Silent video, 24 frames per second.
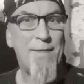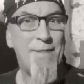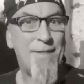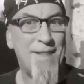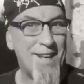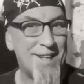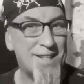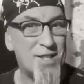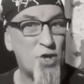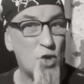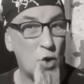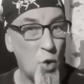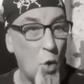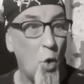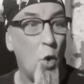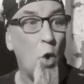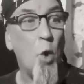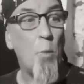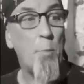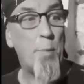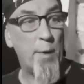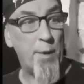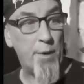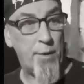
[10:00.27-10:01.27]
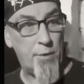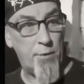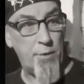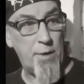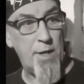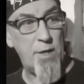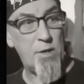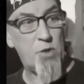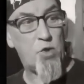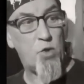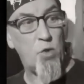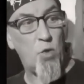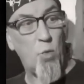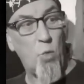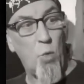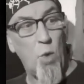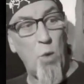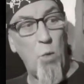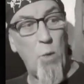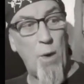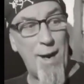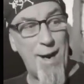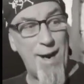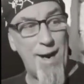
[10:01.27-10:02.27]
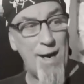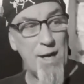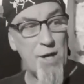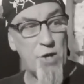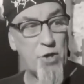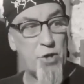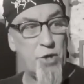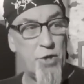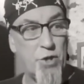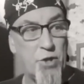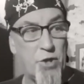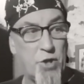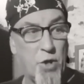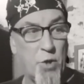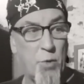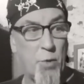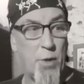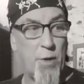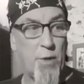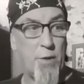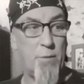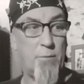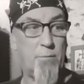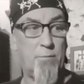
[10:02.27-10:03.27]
that's open, right? So what we're actually doing, we're